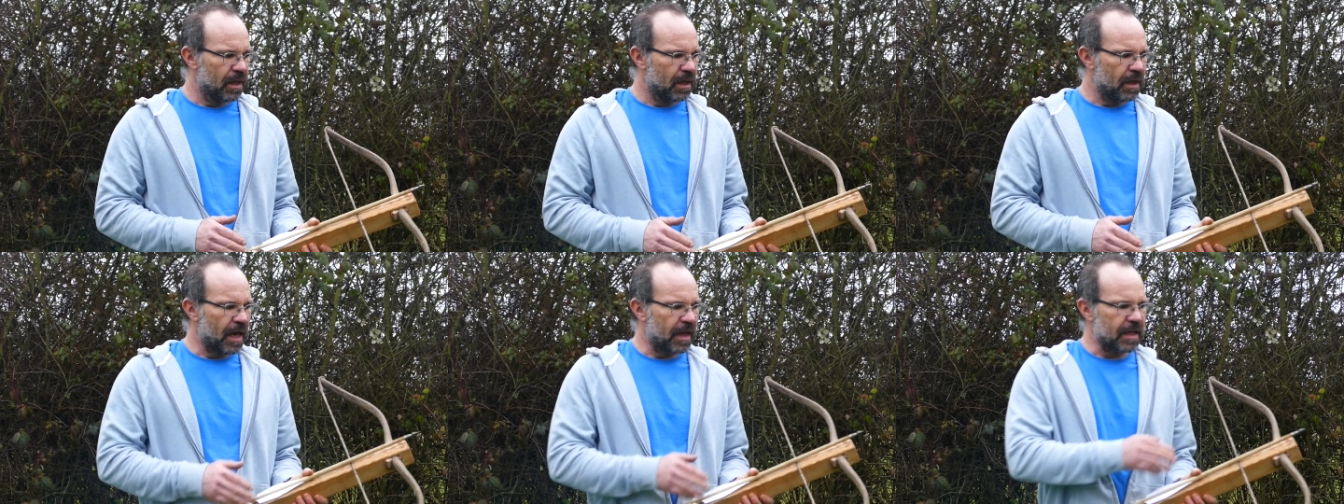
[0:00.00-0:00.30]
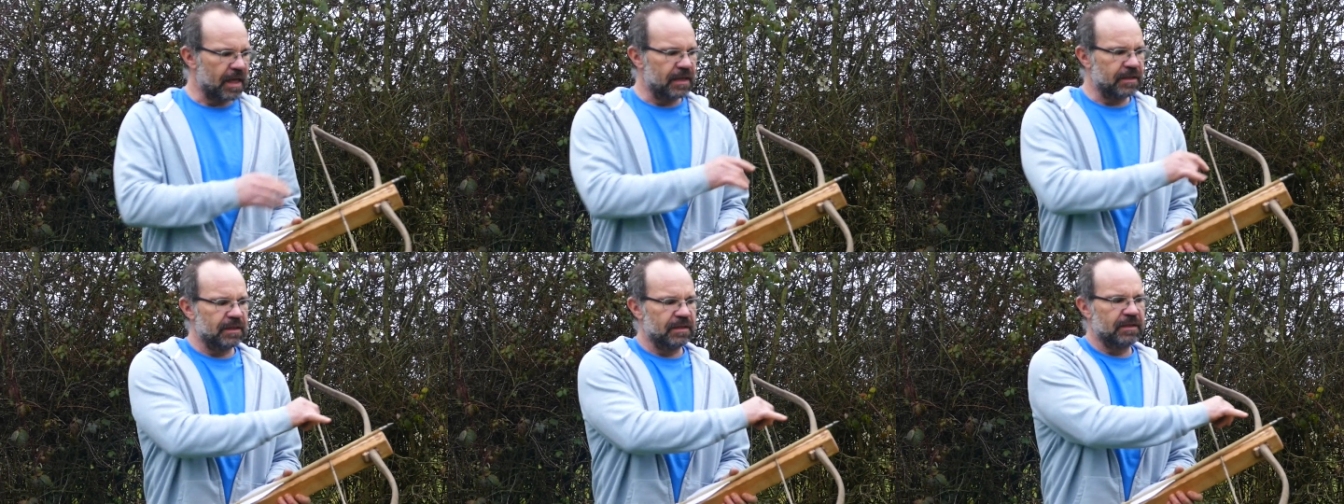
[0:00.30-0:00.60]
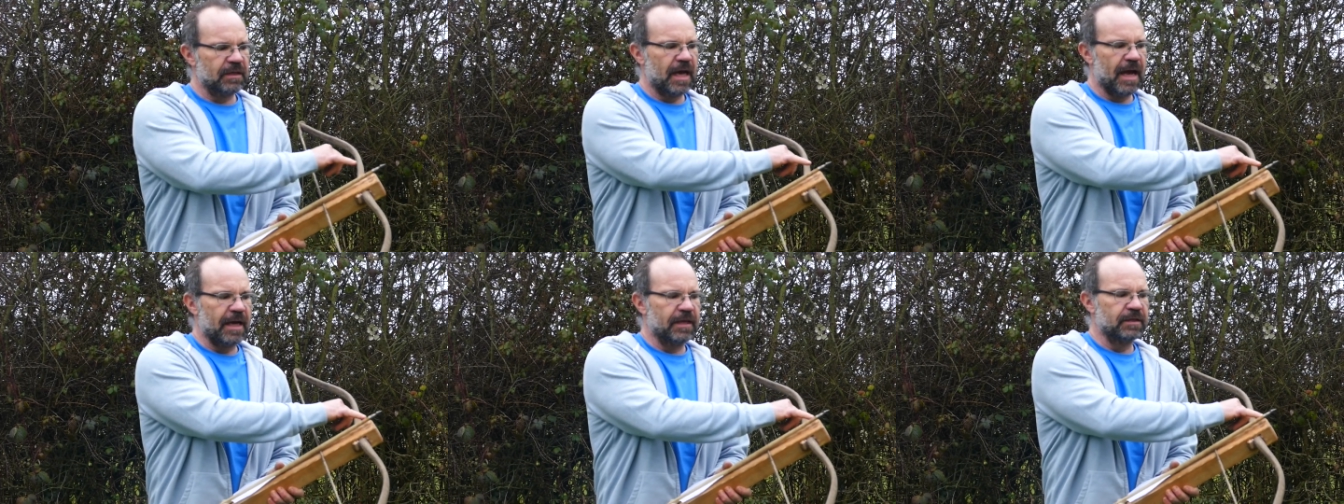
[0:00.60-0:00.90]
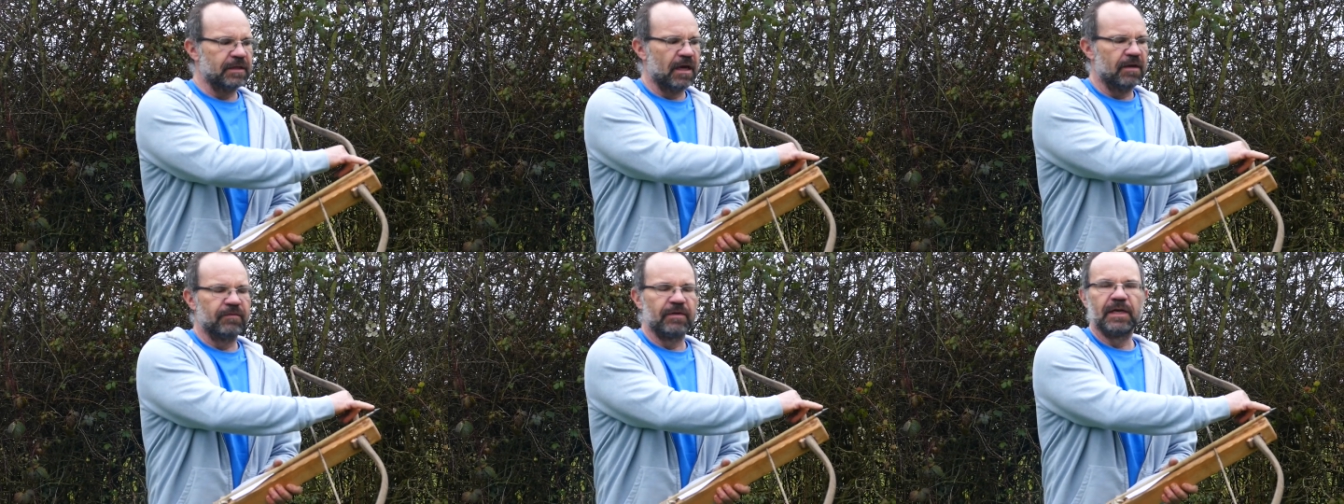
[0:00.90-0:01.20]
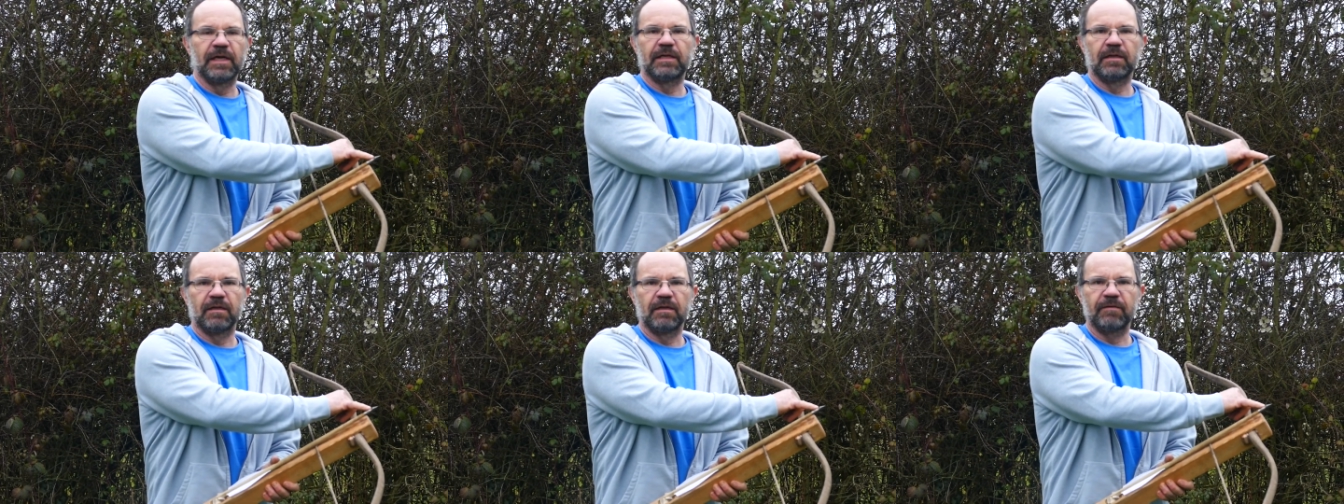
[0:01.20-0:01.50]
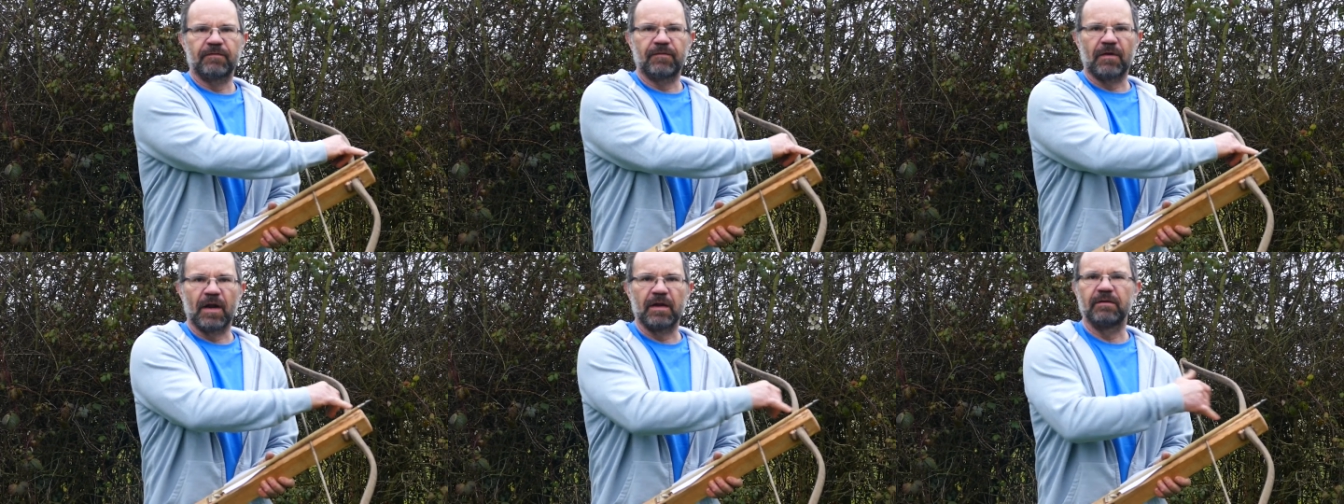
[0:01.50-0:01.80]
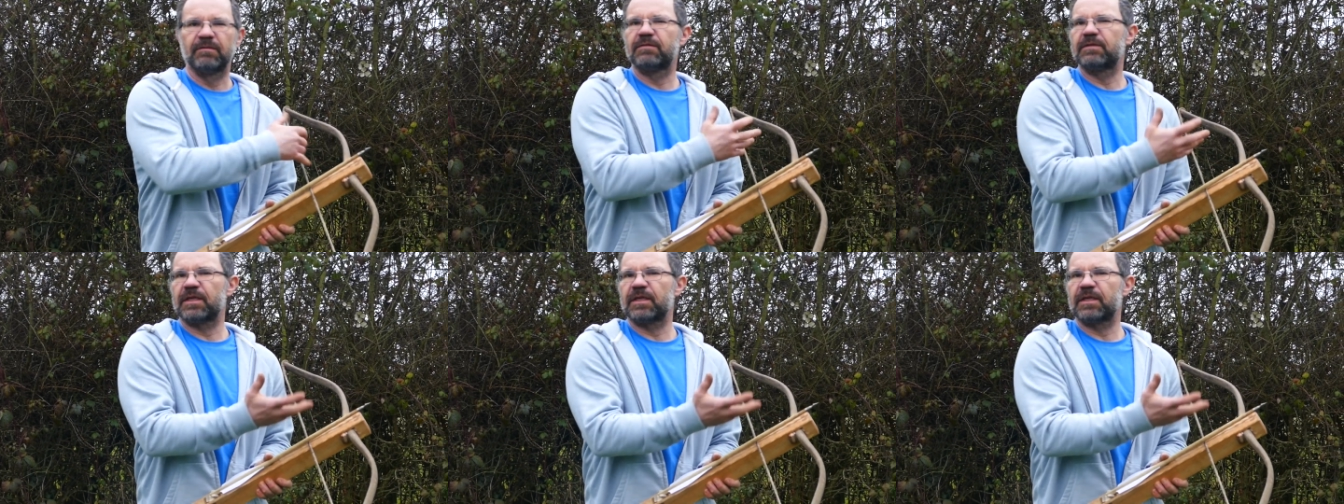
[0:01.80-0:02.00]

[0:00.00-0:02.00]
Now that just hangs over a little at the front,